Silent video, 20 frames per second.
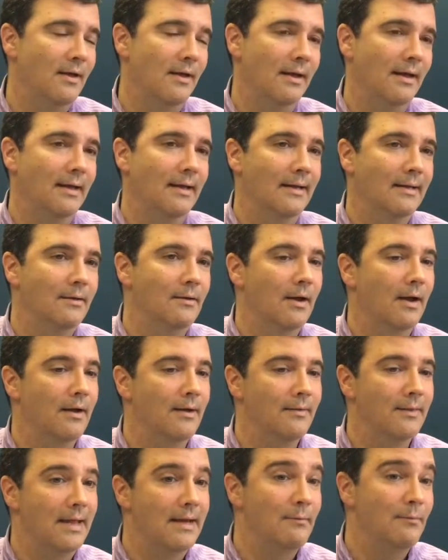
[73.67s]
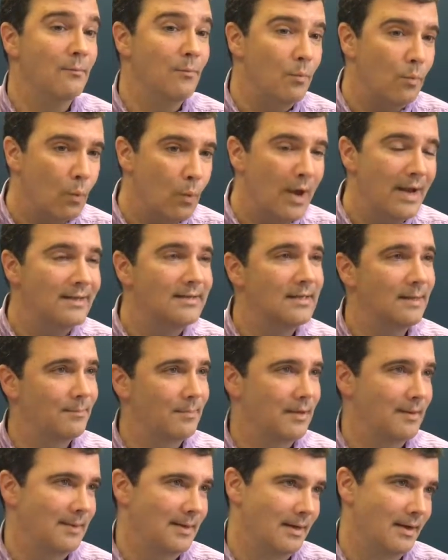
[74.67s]
And uh, then when
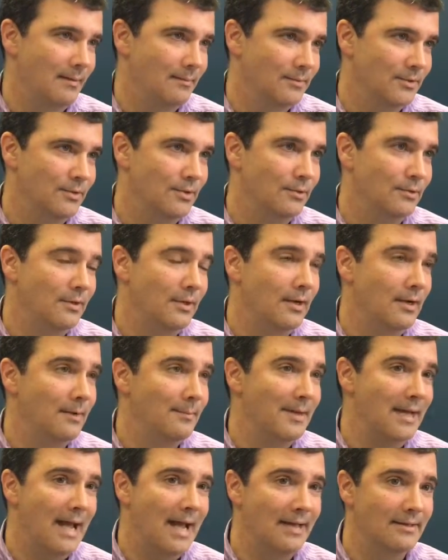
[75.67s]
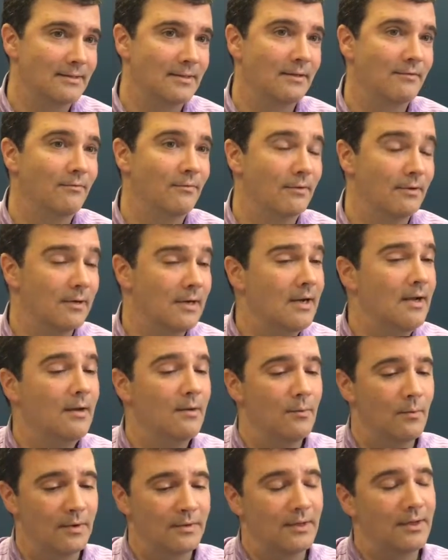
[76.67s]
something becomes due, they're going to be asking for
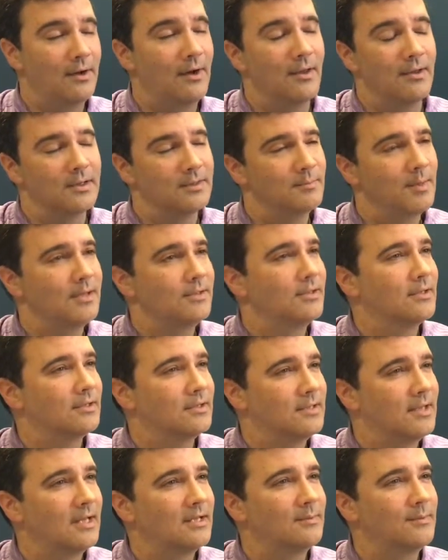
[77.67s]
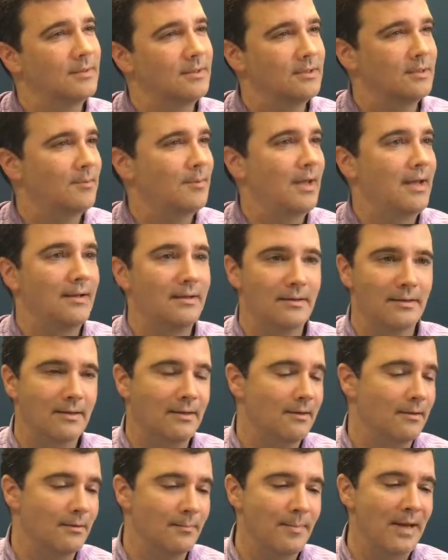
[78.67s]
what they call a special assessment to pay
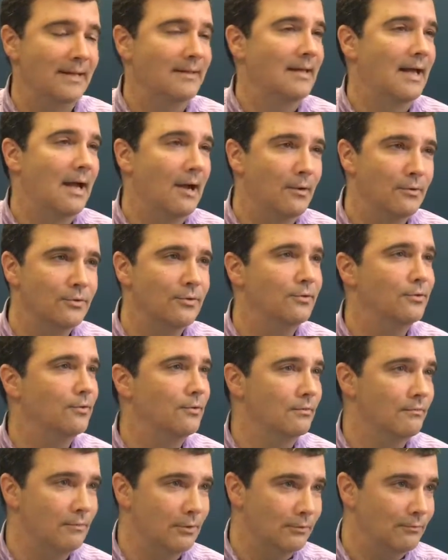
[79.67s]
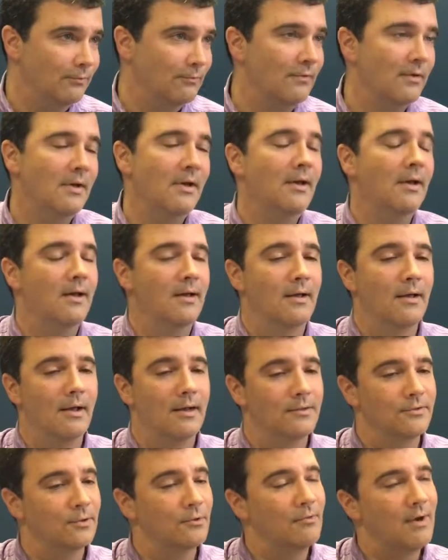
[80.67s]
either paint the house or do the roof.
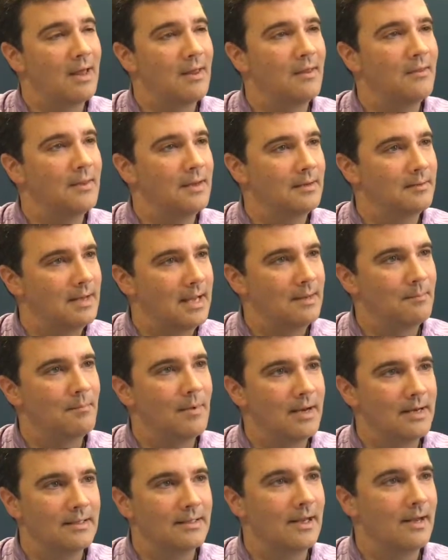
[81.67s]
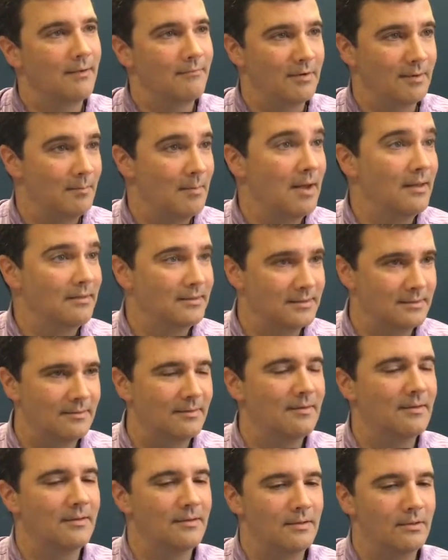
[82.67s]
Uh, so rather than take money every month
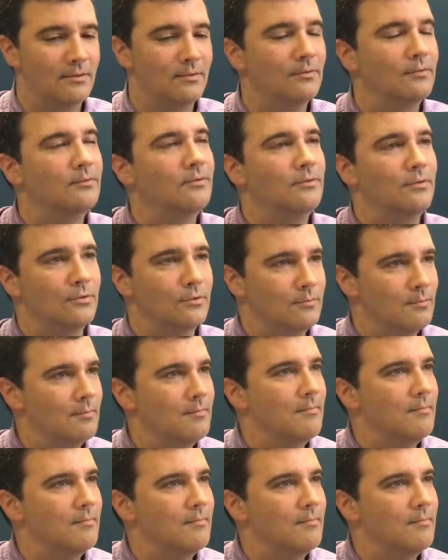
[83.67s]
to to